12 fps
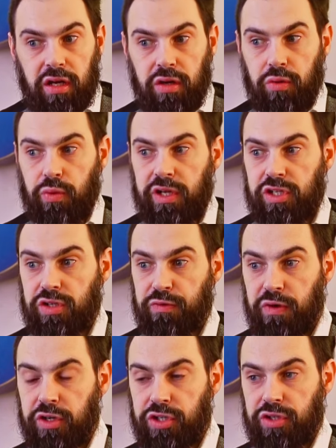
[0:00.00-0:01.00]
which
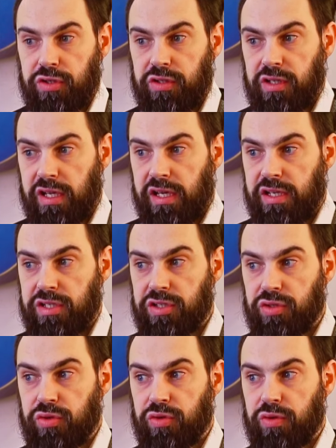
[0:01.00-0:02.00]
function is
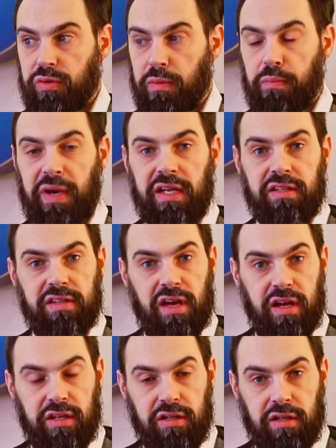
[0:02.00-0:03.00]
to
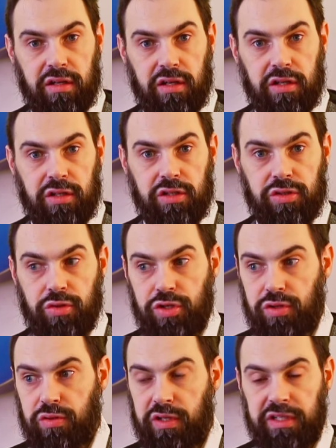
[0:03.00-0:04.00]
maintain
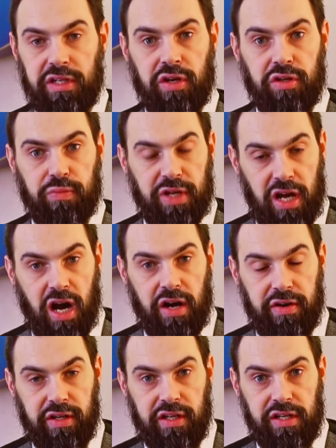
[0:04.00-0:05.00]
social and economic
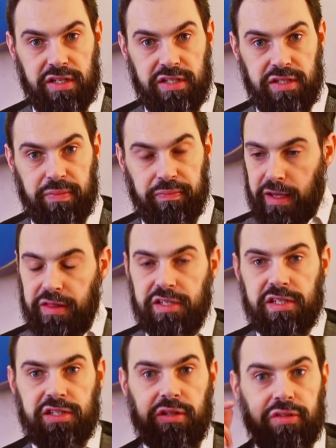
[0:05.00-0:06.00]
hierarchies. This
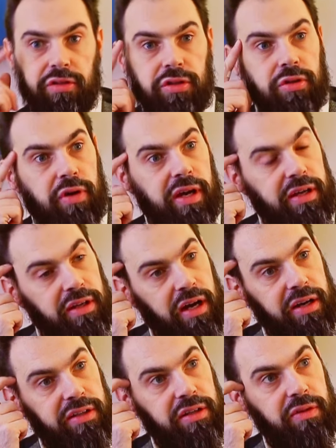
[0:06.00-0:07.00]
is not a new
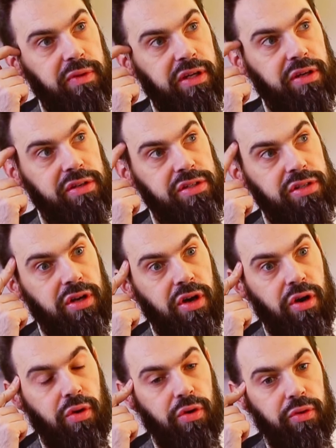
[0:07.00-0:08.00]
idea because
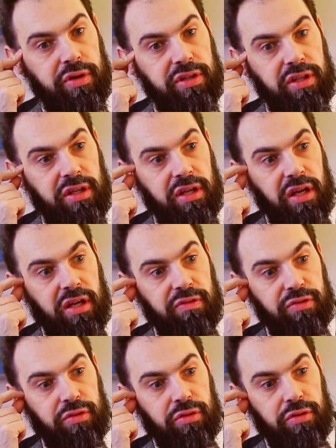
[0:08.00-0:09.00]
already
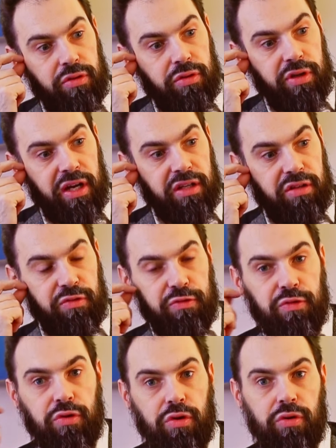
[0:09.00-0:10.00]
if you look at
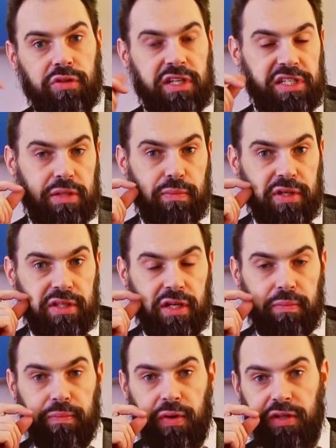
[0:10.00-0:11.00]
Foucault, discipline
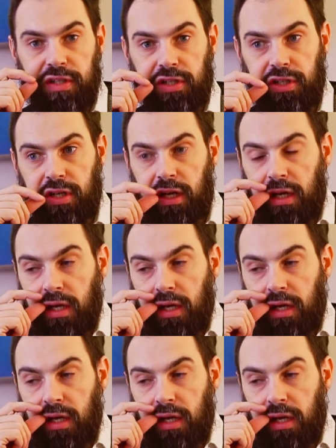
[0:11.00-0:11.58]
and punish,